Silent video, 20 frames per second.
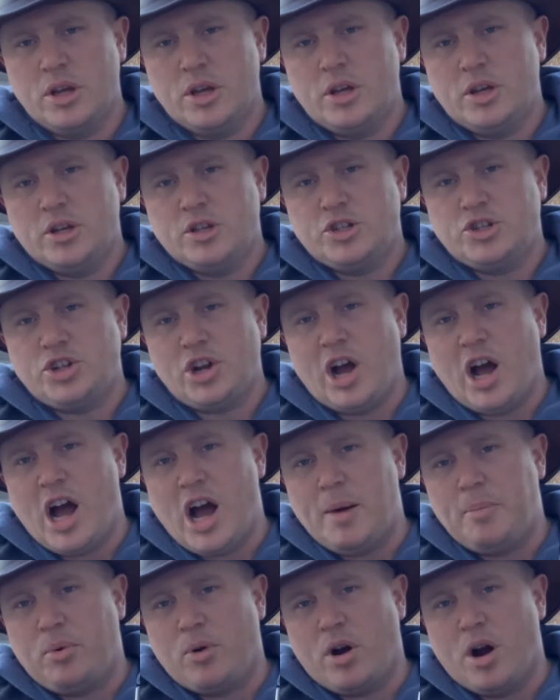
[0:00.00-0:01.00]

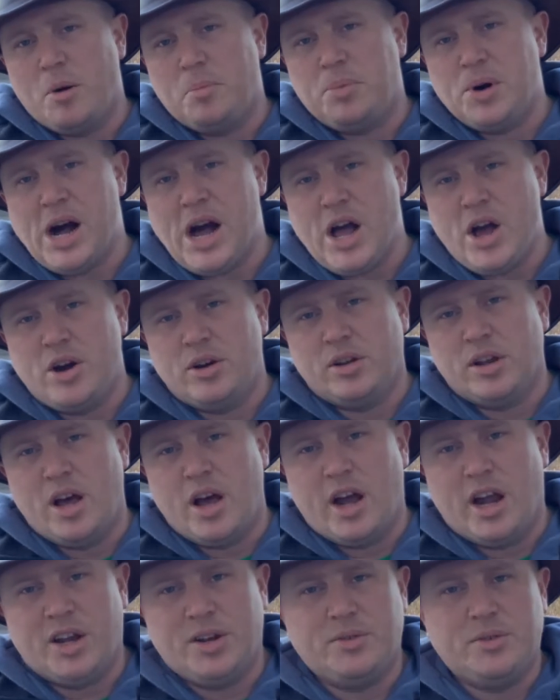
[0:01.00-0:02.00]
shop, or I'll buy
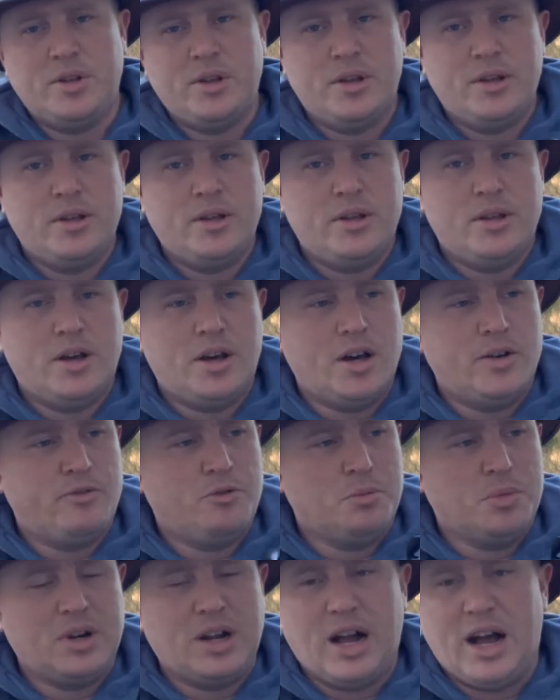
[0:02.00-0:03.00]
online
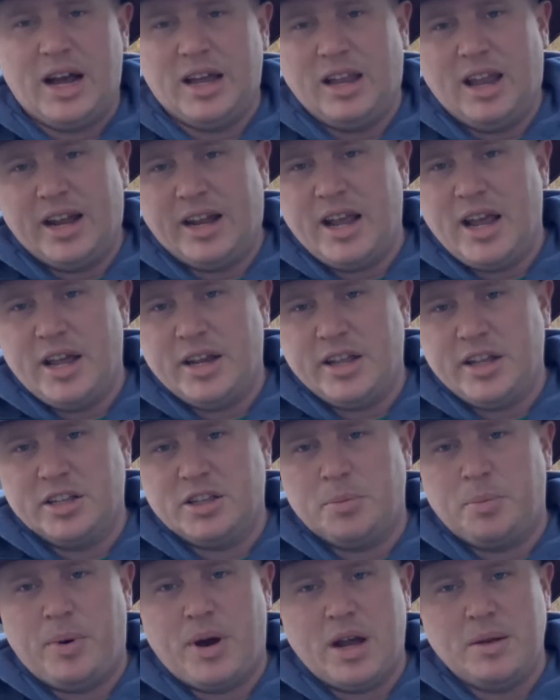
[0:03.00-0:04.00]
from a guy like Eddie at
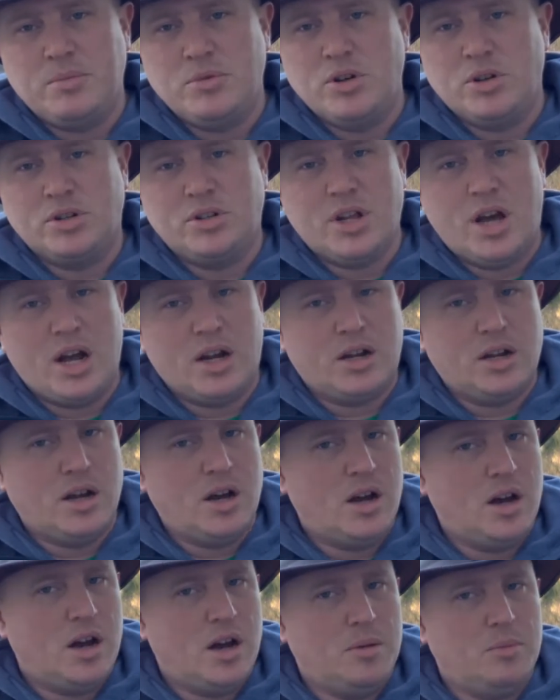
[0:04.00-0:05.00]

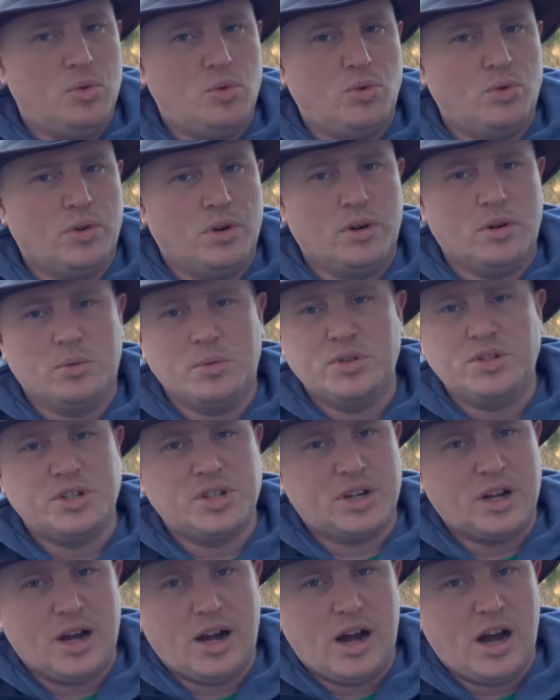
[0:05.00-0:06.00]
thepipenook.com or
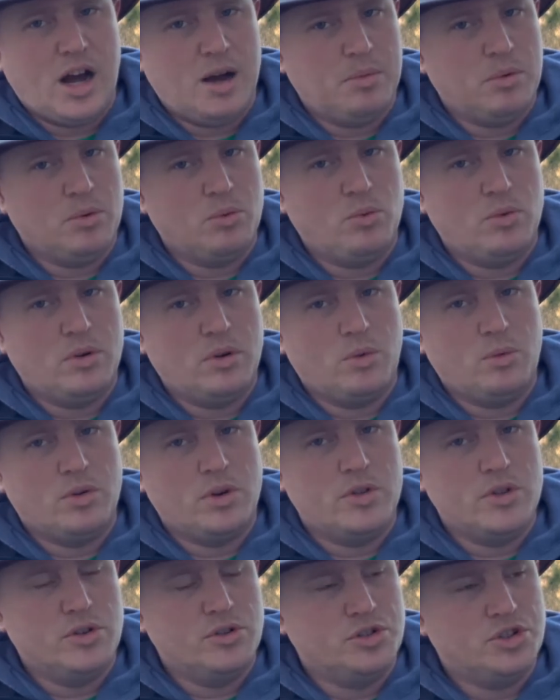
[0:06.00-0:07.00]
Aristocob or one
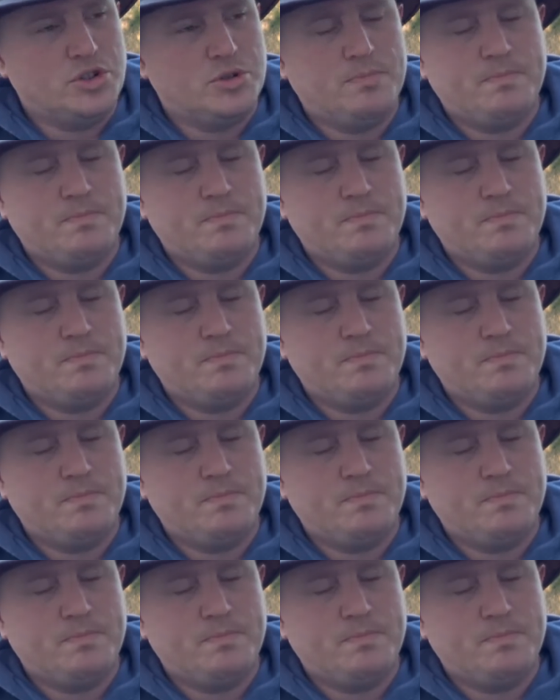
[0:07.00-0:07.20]
of those,